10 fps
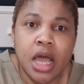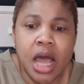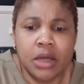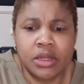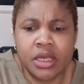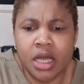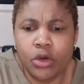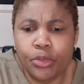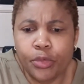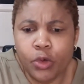I think
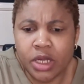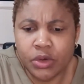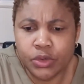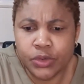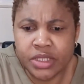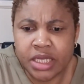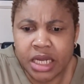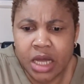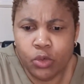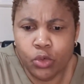what I'll do is that
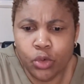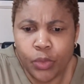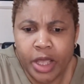I will